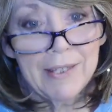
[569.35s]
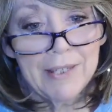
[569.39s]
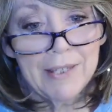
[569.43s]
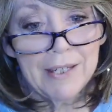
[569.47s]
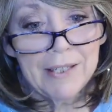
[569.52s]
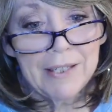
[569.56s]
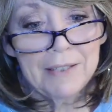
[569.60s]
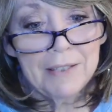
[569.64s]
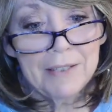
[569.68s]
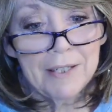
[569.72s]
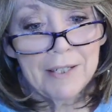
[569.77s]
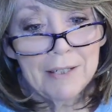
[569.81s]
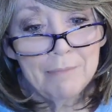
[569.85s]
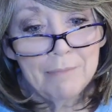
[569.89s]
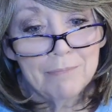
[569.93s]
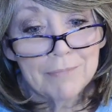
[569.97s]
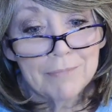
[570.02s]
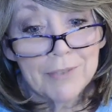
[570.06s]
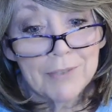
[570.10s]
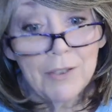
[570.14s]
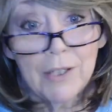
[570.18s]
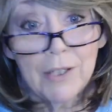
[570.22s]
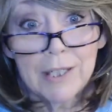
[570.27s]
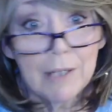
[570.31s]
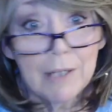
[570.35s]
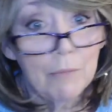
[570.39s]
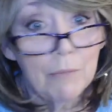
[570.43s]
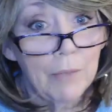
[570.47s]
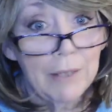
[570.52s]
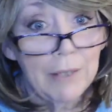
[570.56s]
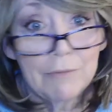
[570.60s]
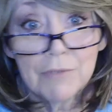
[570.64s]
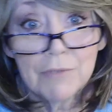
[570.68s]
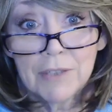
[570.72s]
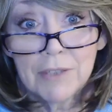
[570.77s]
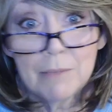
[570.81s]
And then, uh, you know, I
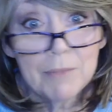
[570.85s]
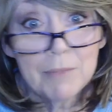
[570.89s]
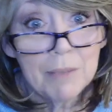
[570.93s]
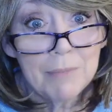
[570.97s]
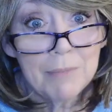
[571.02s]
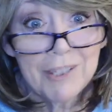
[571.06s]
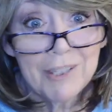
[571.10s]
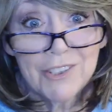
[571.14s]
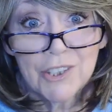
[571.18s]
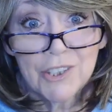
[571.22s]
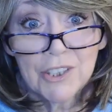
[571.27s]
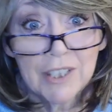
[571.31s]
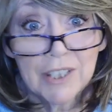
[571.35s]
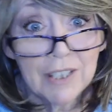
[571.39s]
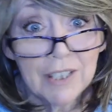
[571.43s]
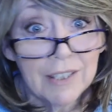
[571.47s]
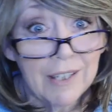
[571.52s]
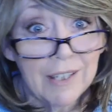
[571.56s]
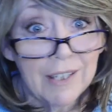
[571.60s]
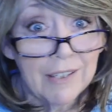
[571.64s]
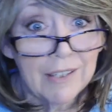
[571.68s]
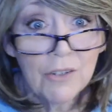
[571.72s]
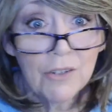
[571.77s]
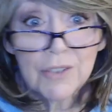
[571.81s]
kept waiting for them to mention it,